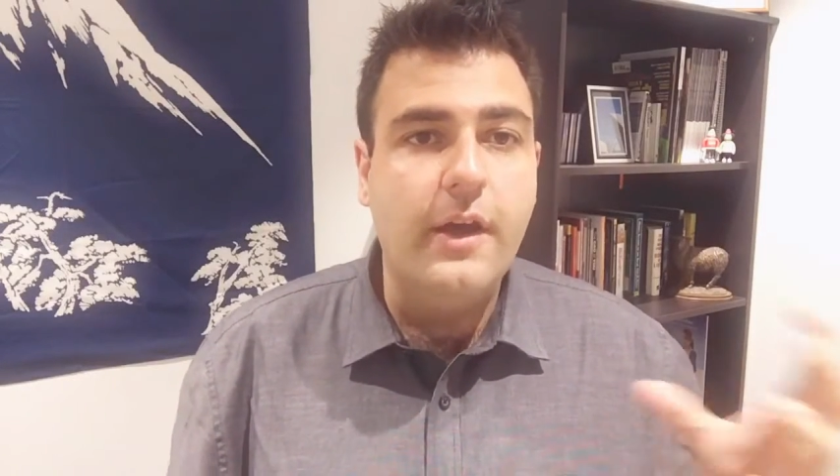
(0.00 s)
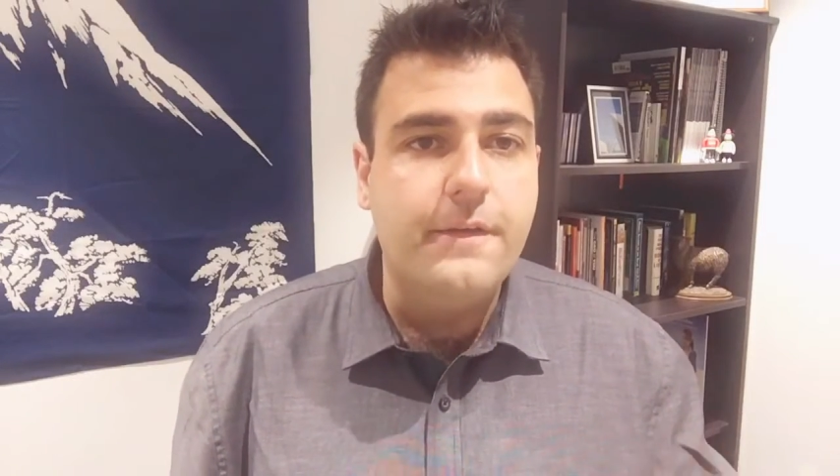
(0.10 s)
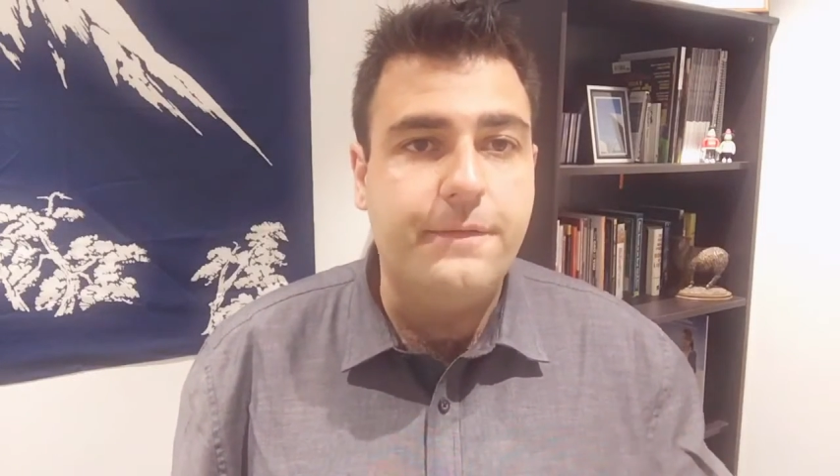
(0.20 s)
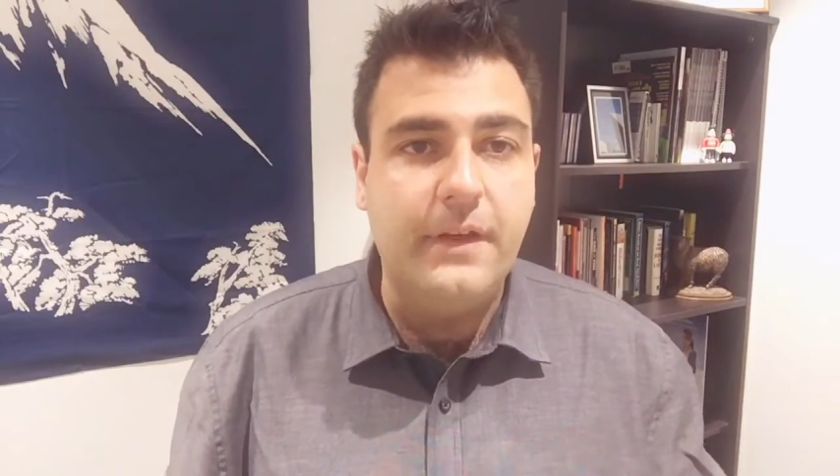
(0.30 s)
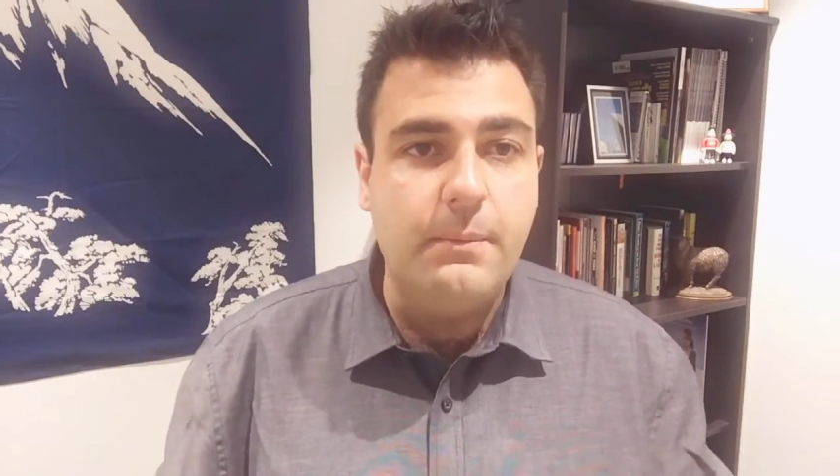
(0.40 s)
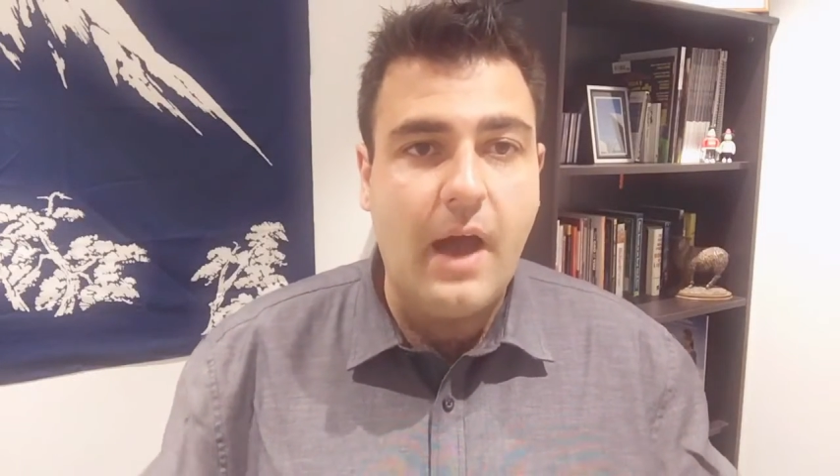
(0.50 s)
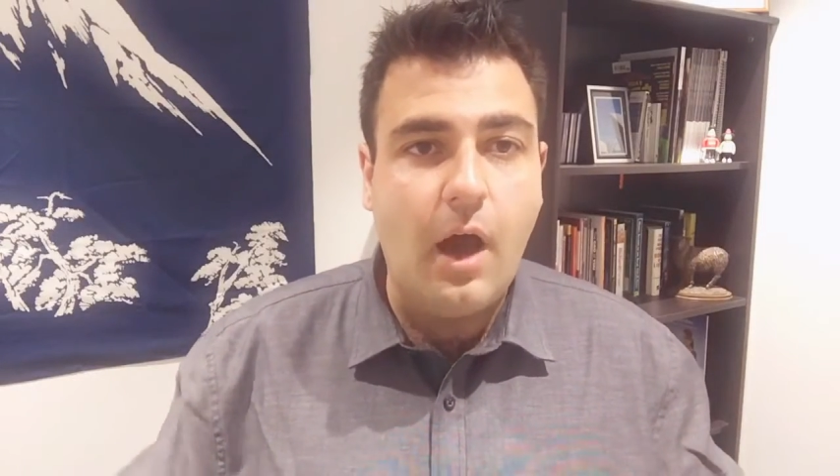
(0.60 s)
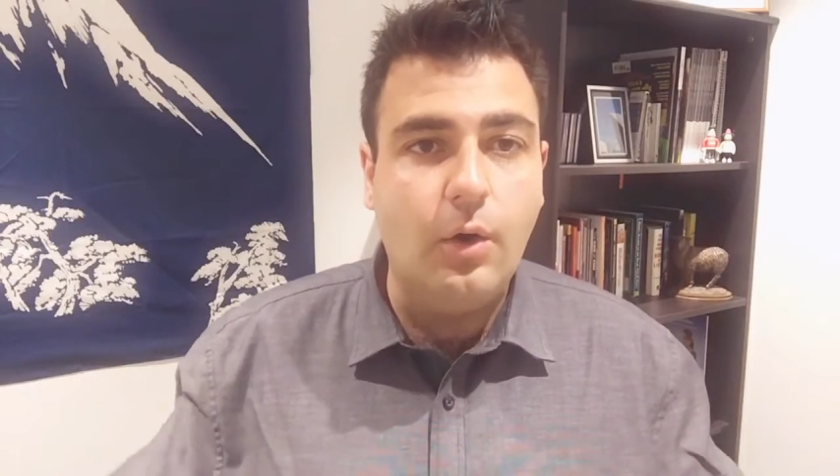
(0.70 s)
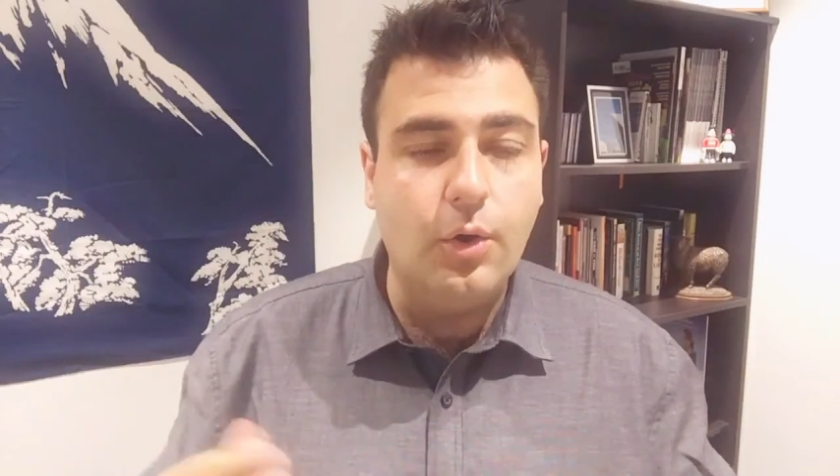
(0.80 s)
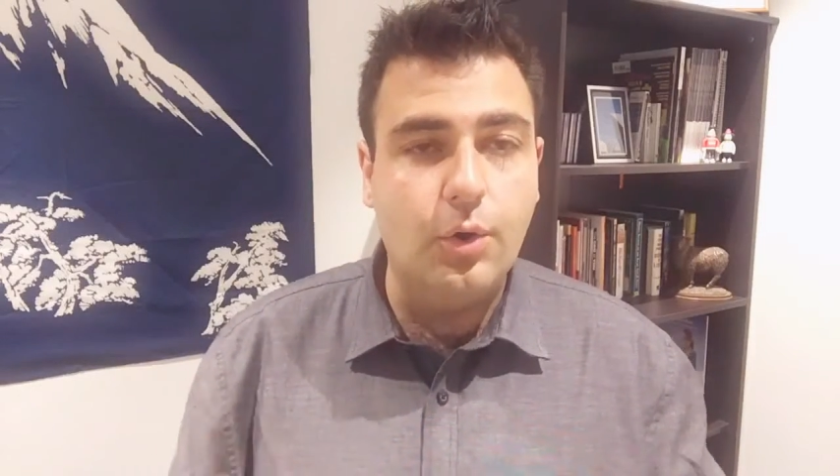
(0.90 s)

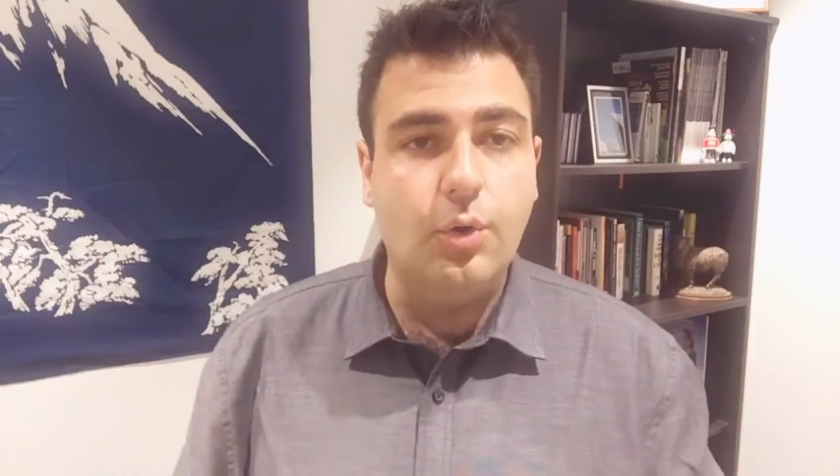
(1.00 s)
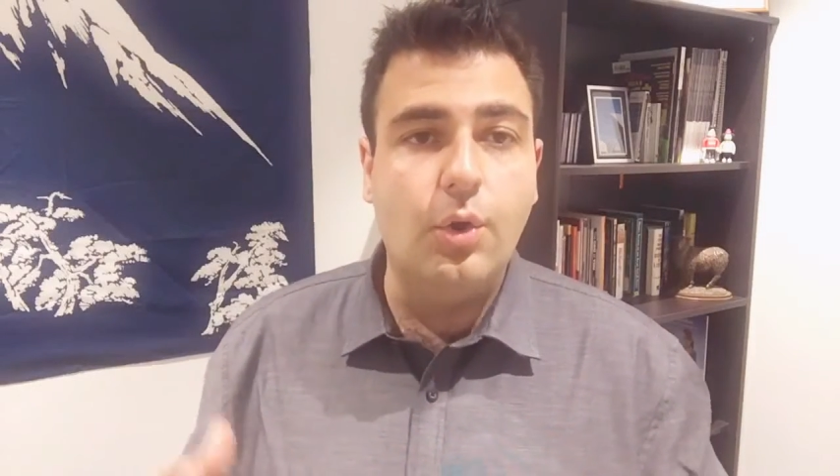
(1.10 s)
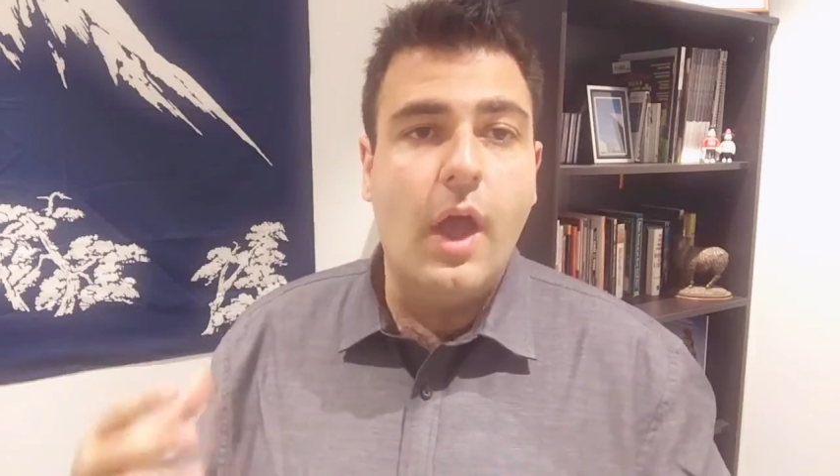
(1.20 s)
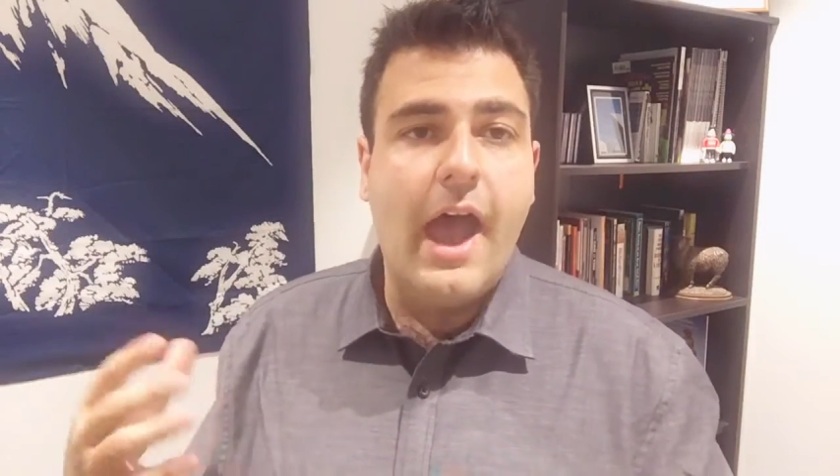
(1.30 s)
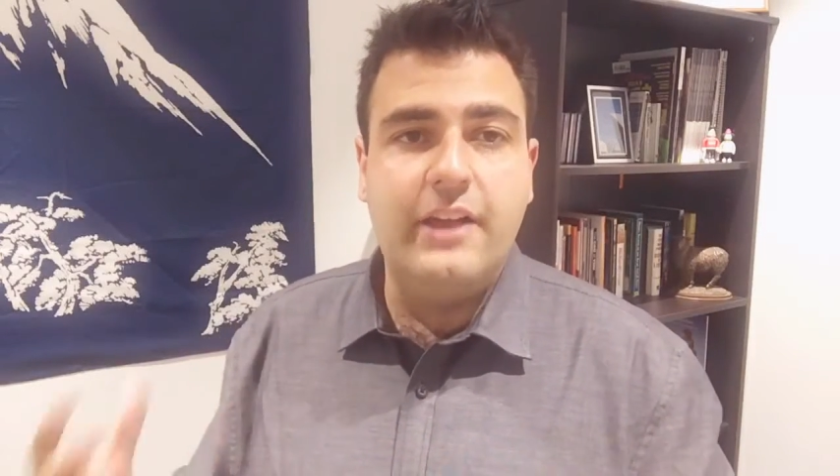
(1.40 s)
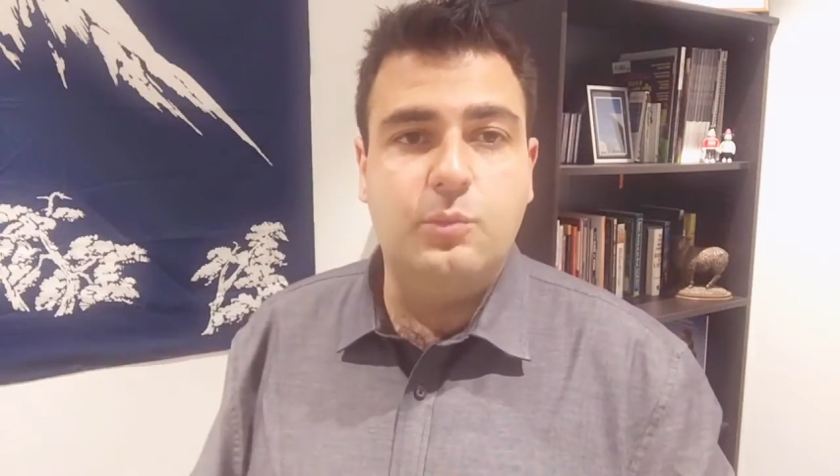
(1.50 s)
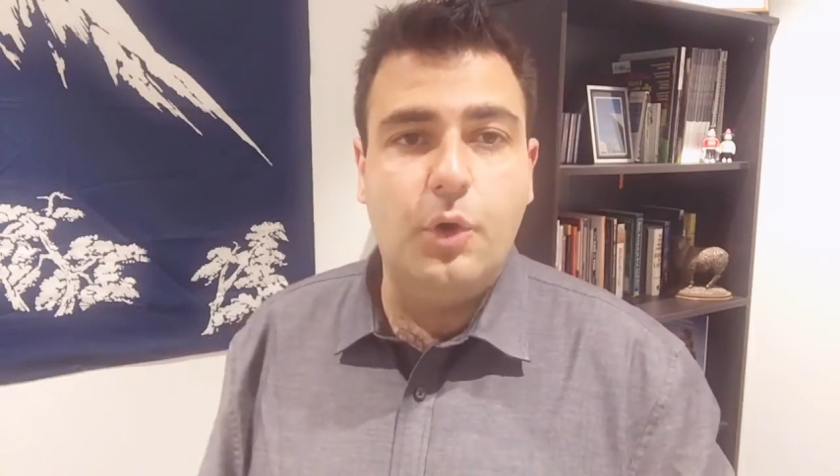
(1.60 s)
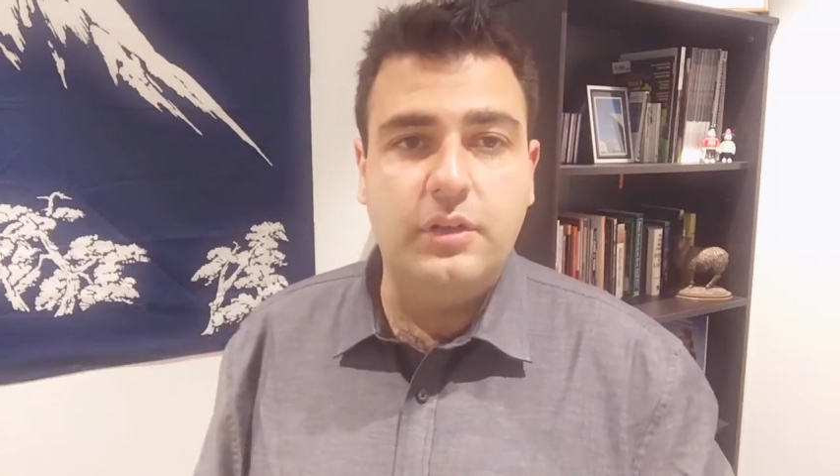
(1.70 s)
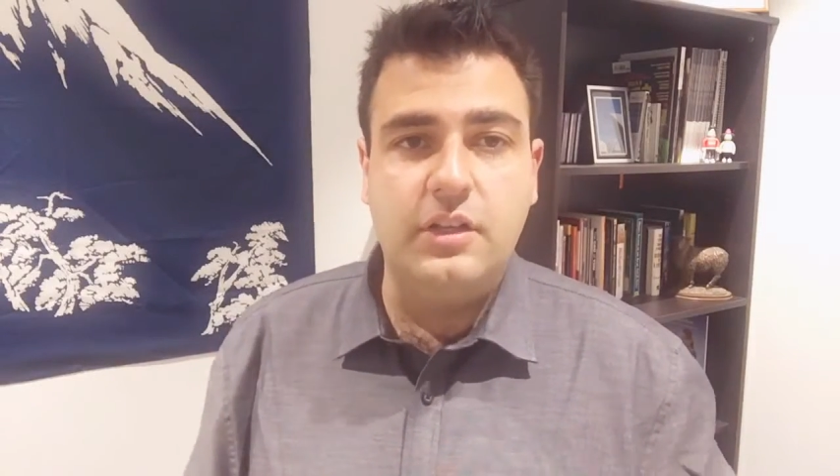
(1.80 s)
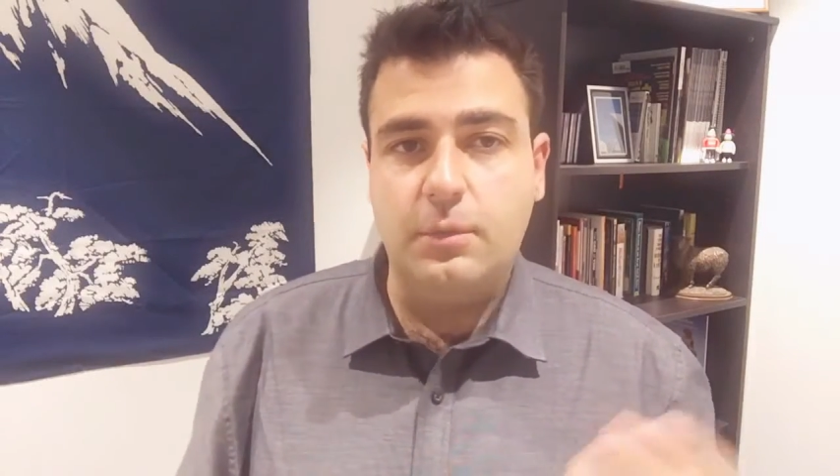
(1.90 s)
female who has worked in